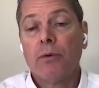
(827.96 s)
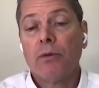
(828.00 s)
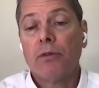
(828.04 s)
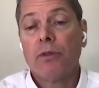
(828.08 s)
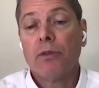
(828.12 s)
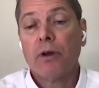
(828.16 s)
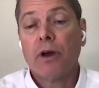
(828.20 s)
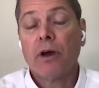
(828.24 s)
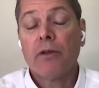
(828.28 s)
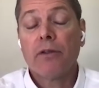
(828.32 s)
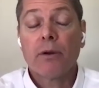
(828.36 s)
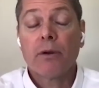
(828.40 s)

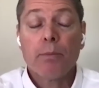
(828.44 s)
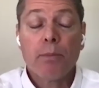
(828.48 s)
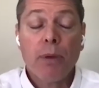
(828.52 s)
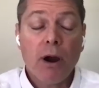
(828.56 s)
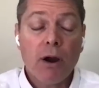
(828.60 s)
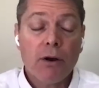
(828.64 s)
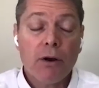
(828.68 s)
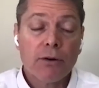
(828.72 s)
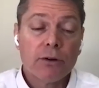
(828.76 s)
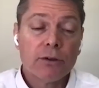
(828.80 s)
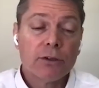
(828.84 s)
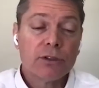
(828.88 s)
the other
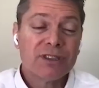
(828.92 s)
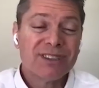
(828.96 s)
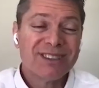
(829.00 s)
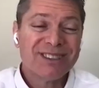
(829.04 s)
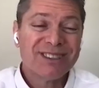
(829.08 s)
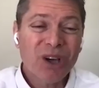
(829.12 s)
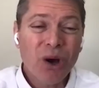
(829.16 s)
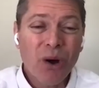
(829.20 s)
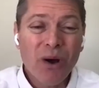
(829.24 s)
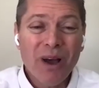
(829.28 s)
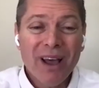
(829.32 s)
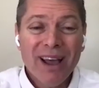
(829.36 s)
partners. And
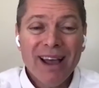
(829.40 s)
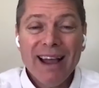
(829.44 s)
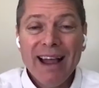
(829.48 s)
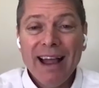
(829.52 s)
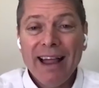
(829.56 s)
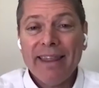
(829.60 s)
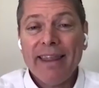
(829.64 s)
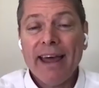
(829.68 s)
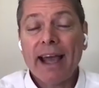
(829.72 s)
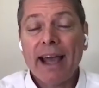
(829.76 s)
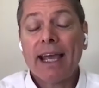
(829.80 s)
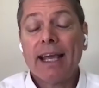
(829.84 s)
so
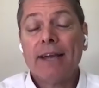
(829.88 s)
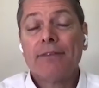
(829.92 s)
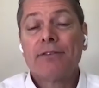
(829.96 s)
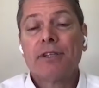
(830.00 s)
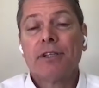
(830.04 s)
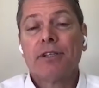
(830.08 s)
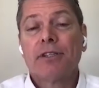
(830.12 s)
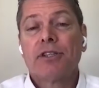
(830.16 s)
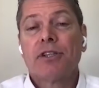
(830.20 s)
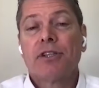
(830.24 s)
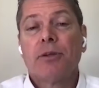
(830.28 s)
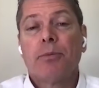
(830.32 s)
that gives
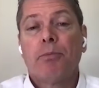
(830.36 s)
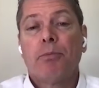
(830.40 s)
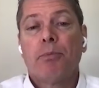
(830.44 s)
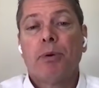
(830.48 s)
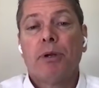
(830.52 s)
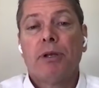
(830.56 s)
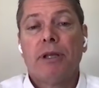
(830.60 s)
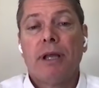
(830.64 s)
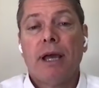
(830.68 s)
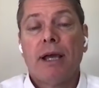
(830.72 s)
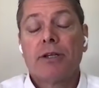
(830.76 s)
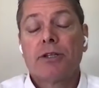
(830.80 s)
us the
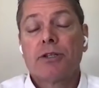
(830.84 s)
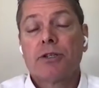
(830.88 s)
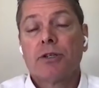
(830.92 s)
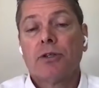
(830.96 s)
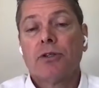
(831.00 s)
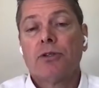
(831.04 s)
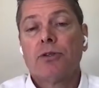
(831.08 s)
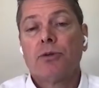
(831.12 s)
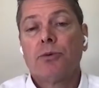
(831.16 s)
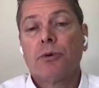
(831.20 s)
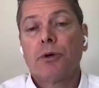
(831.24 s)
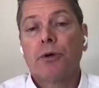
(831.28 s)
potential
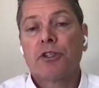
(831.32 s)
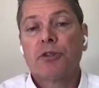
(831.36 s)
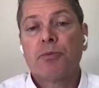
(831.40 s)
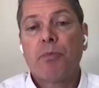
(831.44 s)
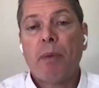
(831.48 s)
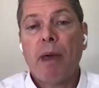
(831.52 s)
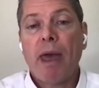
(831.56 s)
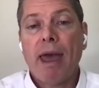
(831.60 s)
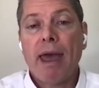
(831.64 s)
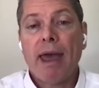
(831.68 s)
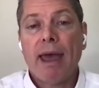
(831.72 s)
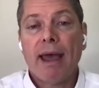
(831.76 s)
to
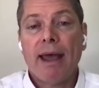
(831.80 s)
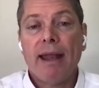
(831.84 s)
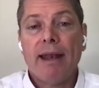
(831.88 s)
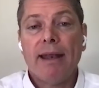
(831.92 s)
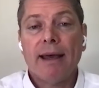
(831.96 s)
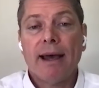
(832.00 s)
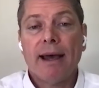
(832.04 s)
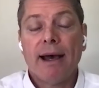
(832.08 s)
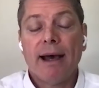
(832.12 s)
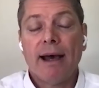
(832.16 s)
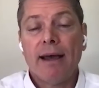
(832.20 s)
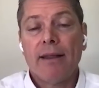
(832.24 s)
expand
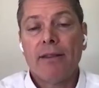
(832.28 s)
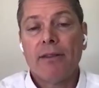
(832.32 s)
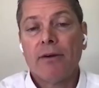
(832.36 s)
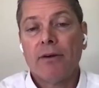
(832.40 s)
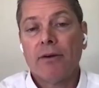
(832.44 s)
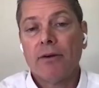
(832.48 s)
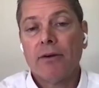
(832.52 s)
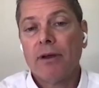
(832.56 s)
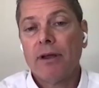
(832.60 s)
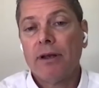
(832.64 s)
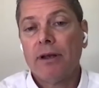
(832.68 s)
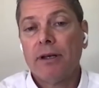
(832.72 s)

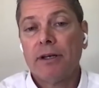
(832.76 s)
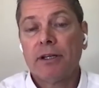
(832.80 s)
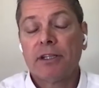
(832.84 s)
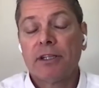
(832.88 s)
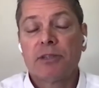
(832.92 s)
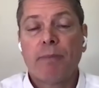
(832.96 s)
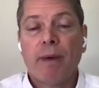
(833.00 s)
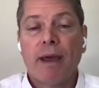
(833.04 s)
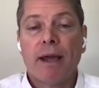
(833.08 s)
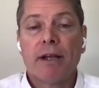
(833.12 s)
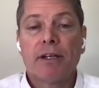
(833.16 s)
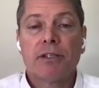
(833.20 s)
either in an
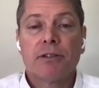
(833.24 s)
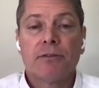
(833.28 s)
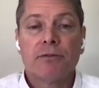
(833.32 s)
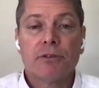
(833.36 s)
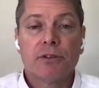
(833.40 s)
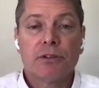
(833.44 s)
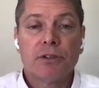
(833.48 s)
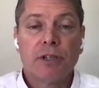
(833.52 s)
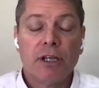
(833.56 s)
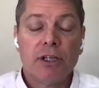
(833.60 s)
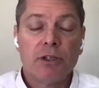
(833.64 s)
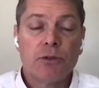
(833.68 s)
expansion for
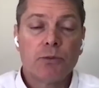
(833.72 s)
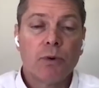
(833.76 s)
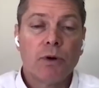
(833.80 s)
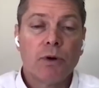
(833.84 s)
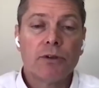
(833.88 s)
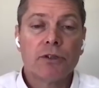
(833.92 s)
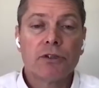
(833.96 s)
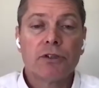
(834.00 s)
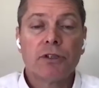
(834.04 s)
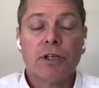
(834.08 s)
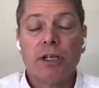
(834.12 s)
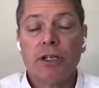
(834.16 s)
stage 1
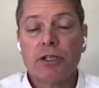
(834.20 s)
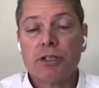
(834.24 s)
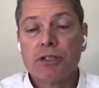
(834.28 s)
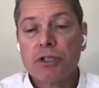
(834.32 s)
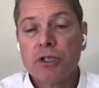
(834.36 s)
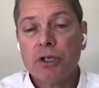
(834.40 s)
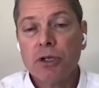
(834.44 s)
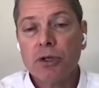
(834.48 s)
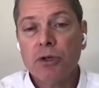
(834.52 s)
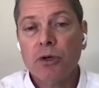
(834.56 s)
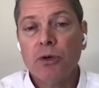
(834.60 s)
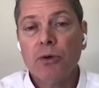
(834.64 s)
or stage
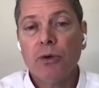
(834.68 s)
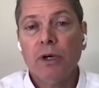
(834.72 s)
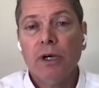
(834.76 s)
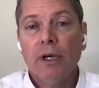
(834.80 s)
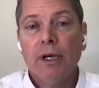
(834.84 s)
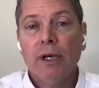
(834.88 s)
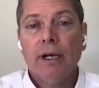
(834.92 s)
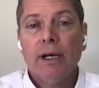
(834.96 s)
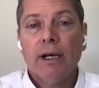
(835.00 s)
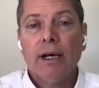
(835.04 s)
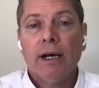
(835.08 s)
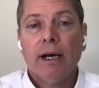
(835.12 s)
2,
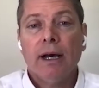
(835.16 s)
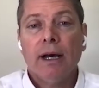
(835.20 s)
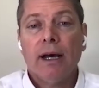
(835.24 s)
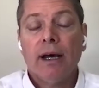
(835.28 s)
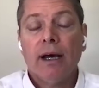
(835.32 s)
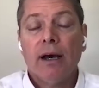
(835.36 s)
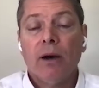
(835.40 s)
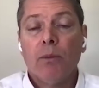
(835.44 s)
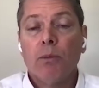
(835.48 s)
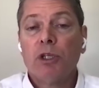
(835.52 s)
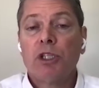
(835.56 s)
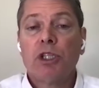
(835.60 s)

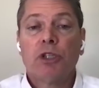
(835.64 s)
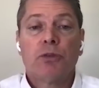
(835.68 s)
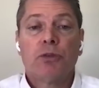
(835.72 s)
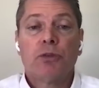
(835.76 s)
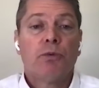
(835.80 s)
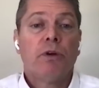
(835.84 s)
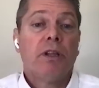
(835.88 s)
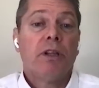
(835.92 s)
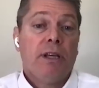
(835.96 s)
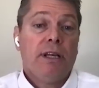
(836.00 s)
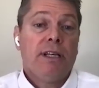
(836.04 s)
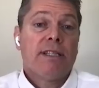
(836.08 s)
which is
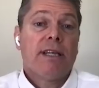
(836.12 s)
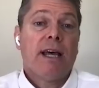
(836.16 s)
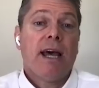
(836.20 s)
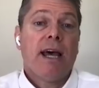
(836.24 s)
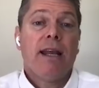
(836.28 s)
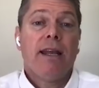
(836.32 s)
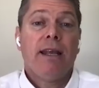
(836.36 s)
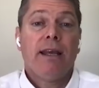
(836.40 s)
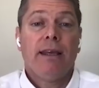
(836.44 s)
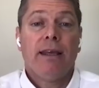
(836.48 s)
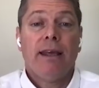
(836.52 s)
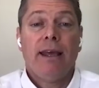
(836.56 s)
really
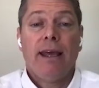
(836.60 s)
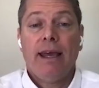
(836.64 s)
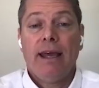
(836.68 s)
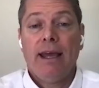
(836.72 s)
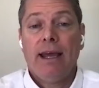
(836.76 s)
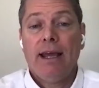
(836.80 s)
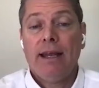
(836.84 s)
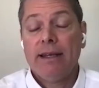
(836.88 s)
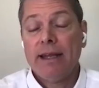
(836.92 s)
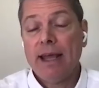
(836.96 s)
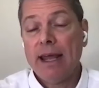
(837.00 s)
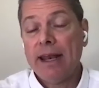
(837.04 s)
exciting.
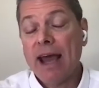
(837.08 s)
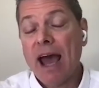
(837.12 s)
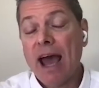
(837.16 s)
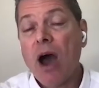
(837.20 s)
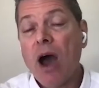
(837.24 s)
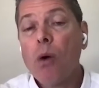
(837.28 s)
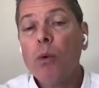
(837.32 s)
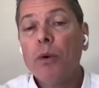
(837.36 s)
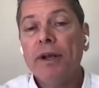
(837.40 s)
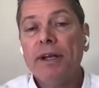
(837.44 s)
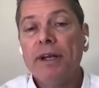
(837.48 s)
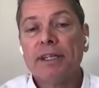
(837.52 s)
And how
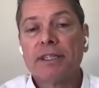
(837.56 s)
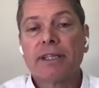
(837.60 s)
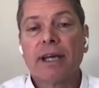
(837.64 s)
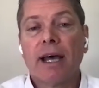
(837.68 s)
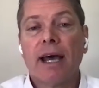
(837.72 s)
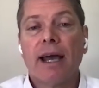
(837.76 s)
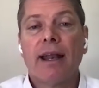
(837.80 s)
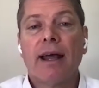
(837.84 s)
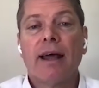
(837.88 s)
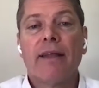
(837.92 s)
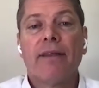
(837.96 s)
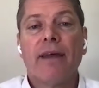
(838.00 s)
we
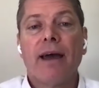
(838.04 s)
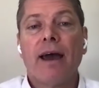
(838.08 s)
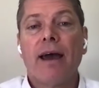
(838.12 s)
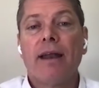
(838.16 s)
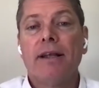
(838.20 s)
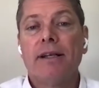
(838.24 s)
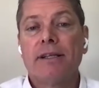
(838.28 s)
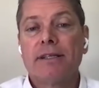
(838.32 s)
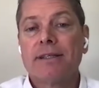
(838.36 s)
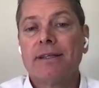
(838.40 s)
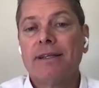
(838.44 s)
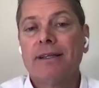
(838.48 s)
decide on that
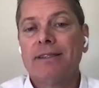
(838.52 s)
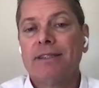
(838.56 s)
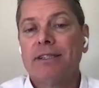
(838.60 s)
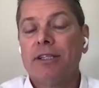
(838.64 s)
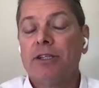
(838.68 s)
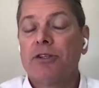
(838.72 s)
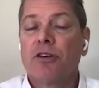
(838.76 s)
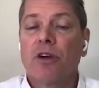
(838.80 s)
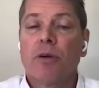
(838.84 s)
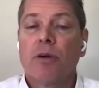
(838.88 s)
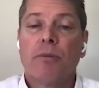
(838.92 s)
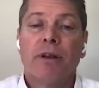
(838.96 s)
is
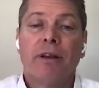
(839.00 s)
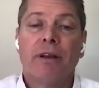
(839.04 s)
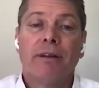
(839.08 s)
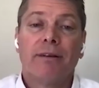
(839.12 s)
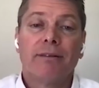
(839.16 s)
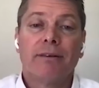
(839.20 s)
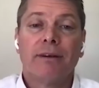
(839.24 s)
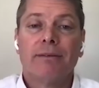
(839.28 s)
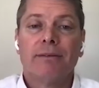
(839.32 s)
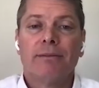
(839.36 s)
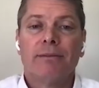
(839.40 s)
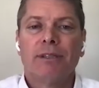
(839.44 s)
determined
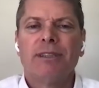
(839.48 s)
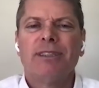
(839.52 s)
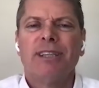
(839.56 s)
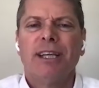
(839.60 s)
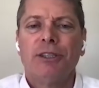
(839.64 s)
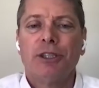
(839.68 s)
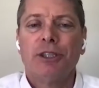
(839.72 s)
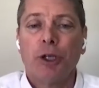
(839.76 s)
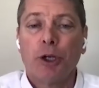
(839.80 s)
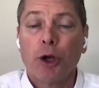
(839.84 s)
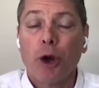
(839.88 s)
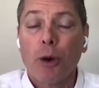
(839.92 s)

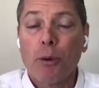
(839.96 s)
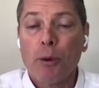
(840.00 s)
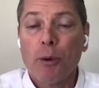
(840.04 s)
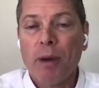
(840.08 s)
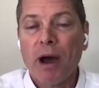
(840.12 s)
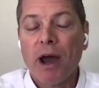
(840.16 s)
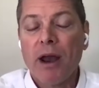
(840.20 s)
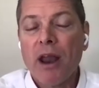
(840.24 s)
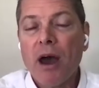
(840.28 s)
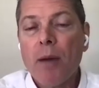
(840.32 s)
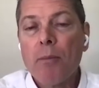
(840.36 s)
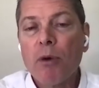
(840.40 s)

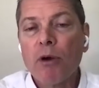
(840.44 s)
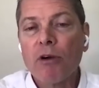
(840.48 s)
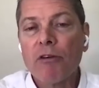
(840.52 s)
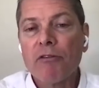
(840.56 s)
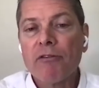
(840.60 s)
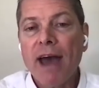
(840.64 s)
by a number of